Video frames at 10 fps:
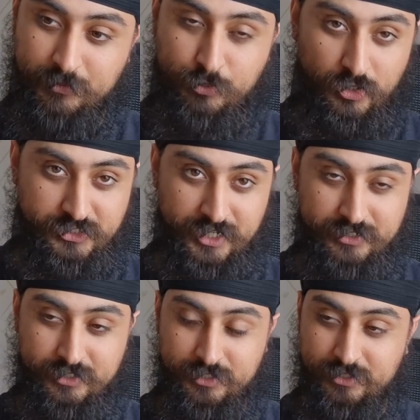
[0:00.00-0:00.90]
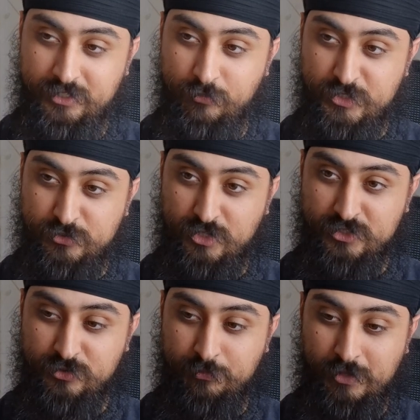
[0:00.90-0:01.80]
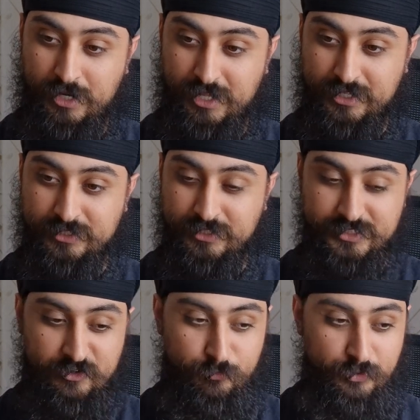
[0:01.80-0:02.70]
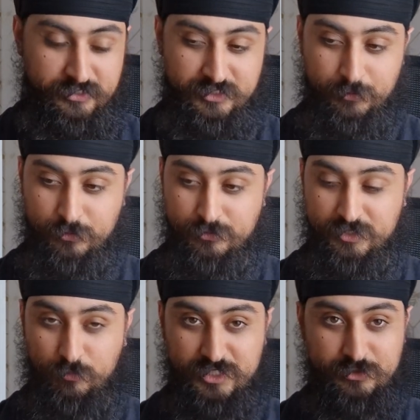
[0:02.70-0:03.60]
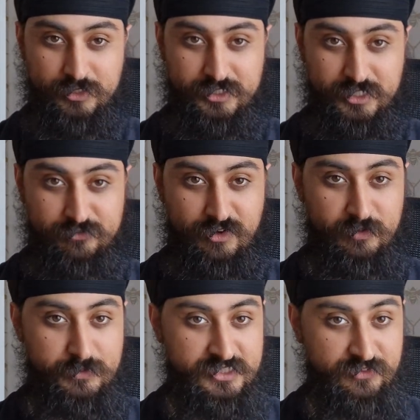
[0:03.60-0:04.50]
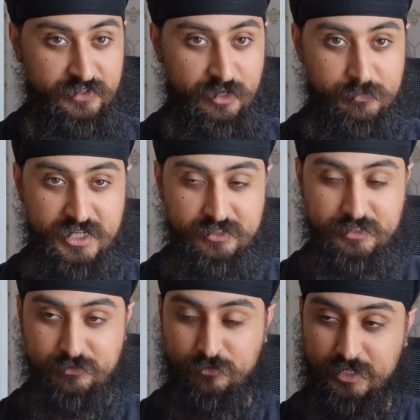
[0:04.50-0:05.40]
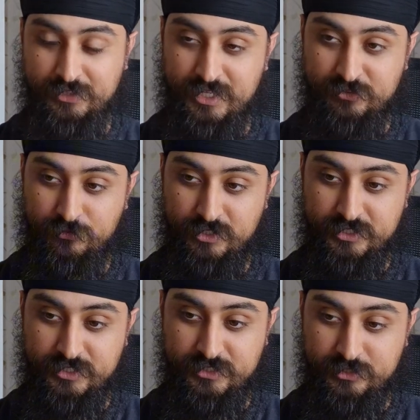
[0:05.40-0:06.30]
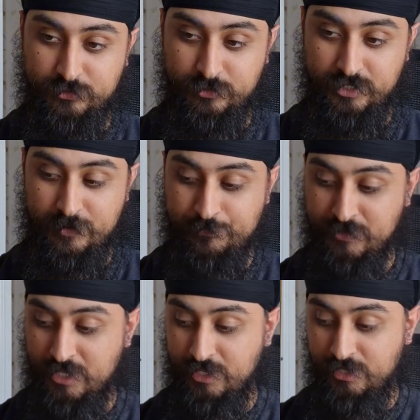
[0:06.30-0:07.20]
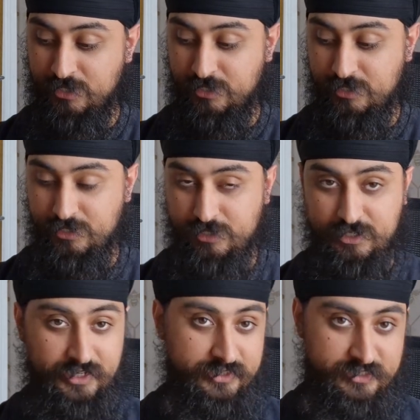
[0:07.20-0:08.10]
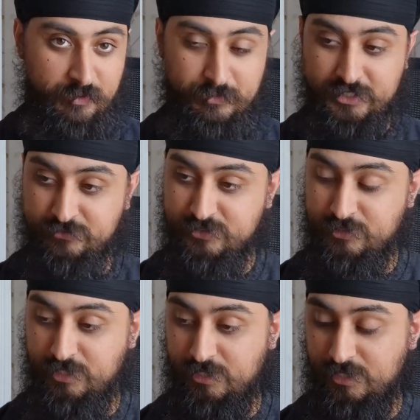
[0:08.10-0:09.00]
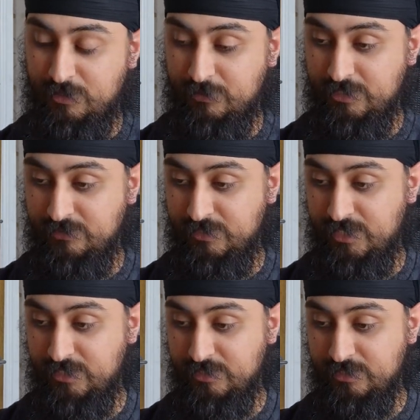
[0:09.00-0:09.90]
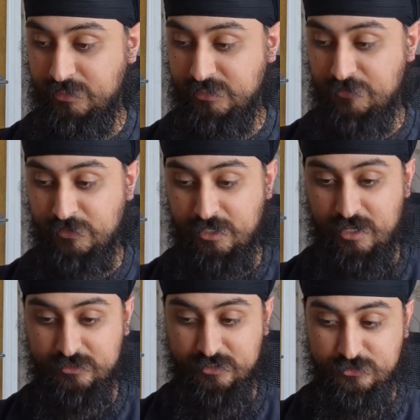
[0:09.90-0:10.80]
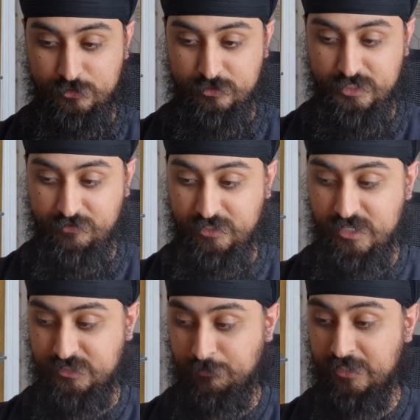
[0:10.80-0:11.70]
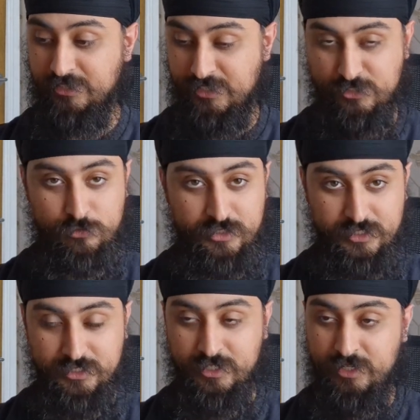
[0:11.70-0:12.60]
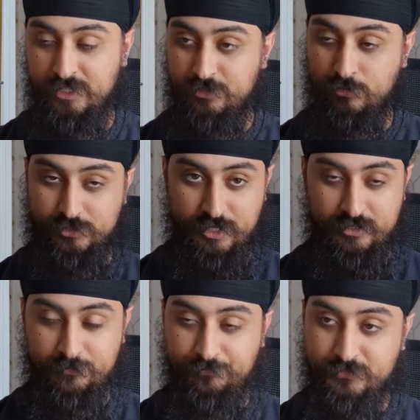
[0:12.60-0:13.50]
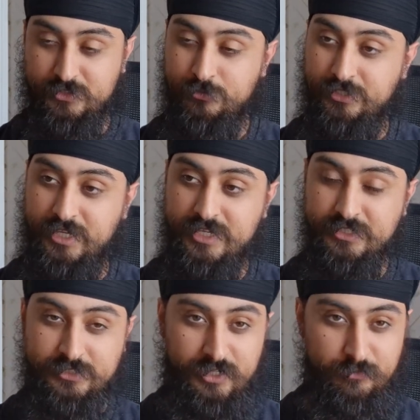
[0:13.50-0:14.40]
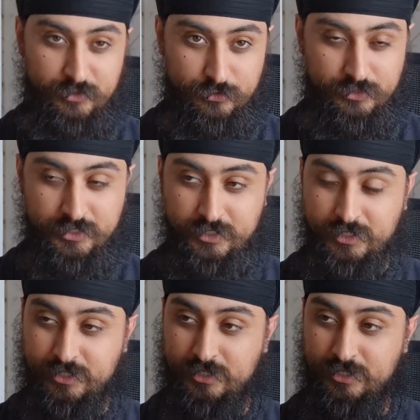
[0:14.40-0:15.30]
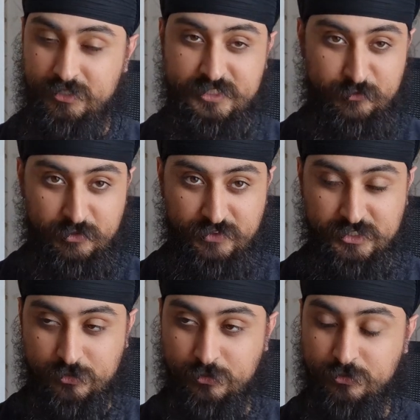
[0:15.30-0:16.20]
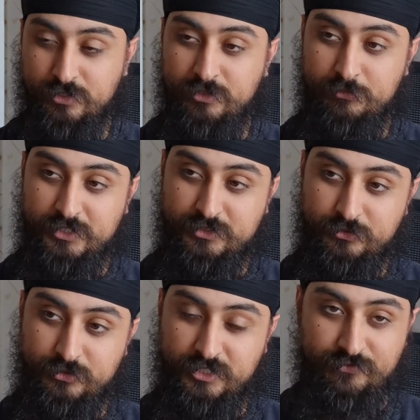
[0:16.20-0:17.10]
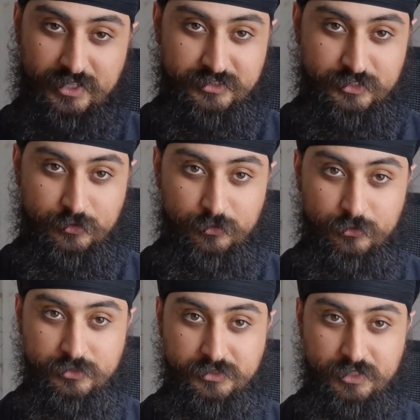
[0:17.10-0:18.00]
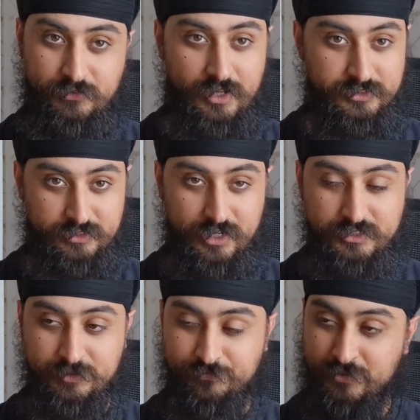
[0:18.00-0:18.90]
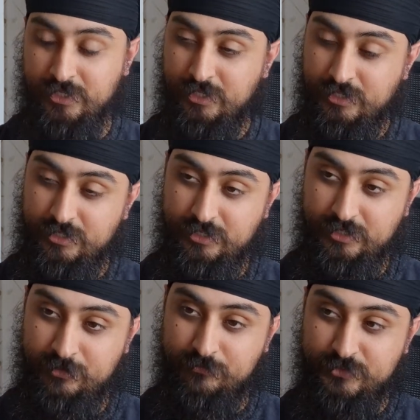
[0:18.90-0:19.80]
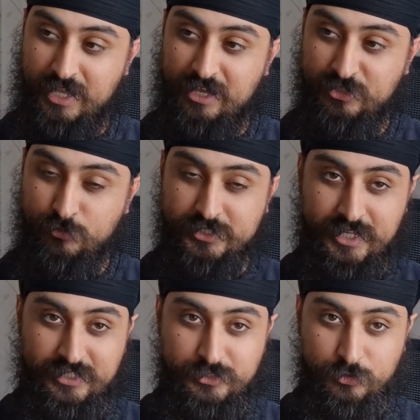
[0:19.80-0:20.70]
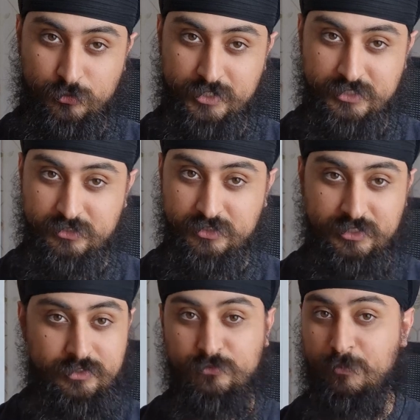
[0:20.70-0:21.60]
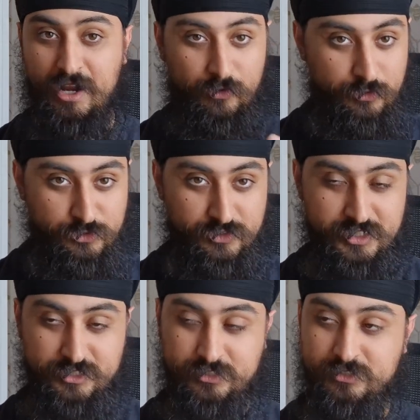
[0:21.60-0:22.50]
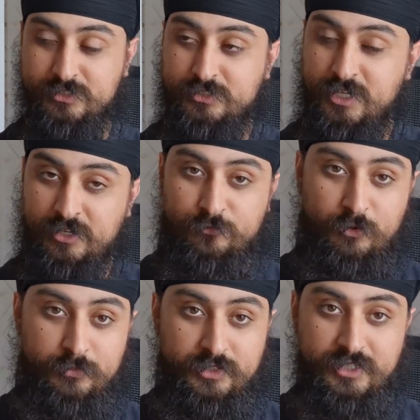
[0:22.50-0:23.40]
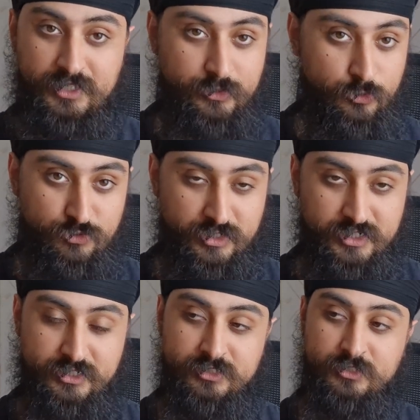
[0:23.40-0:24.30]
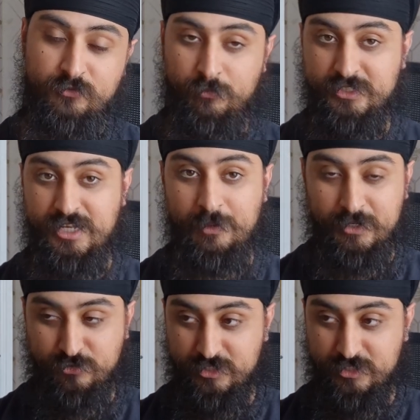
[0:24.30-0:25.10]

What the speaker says: project in which we're trying to apply a set of principles in which to achieve a very specific objective, right? And that's for us is to, again, this is my beliefs, that I believe that it's every Khalsa's duty, every Khalsa Banti's duty, or Dharam, to engage in Dharam Yudh. It doesn't have to be physical, but to advance the cause of Khalsa Raj. So how do we take stories from our own traditions, from Hindu traditions, from Islamic